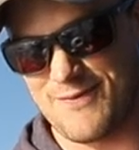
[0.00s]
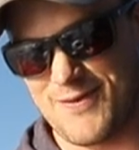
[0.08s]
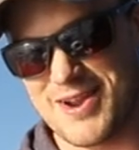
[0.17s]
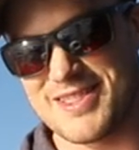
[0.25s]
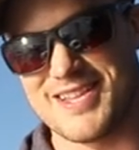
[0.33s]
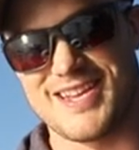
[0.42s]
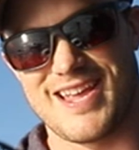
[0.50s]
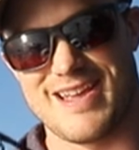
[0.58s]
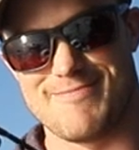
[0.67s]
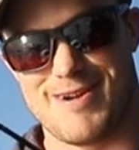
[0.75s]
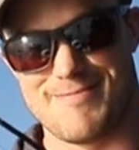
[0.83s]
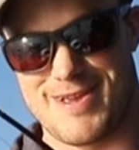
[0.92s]
finally
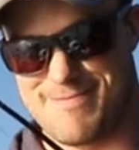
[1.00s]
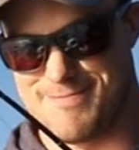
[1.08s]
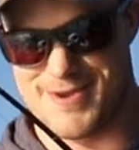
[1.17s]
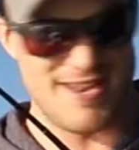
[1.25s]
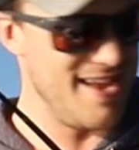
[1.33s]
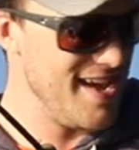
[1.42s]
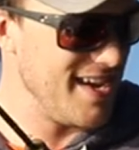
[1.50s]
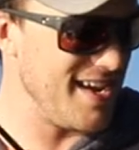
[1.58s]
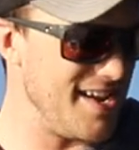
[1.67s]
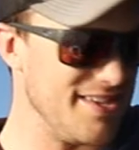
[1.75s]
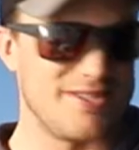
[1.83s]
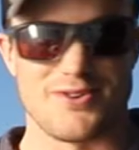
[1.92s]
came up and bit,
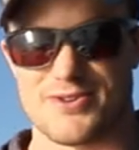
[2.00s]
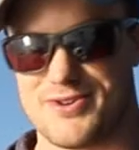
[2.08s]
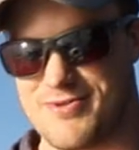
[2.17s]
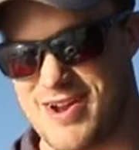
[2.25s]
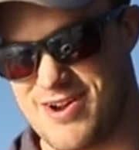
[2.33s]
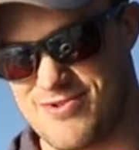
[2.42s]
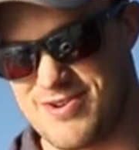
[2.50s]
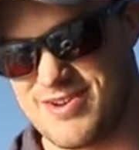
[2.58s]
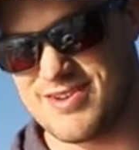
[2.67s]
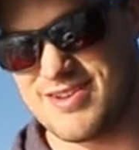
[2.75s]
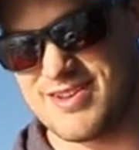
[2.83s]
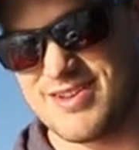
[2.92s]
kind of circled around.
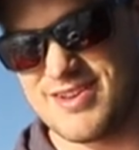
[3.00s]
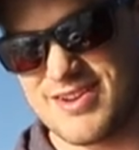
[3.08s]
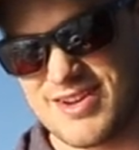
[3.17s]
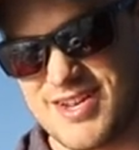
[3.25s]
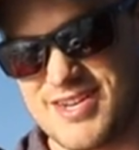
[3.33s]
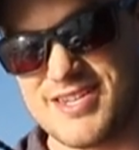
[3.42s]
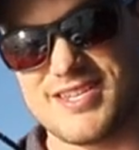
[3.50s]
Got a